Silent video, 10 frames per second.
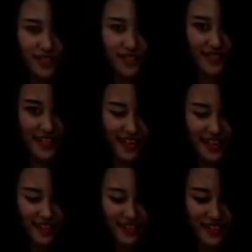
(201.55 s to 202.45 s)

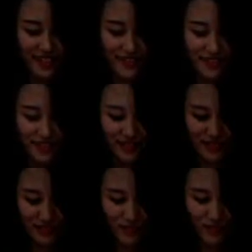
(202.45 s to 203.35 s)
inside.
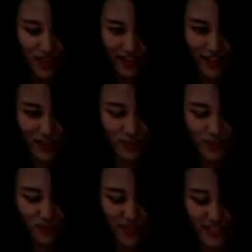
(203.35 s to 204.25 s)
Be
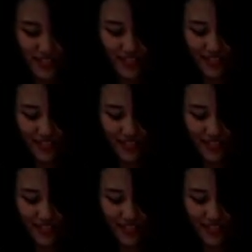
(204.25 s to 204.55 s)
careful, please.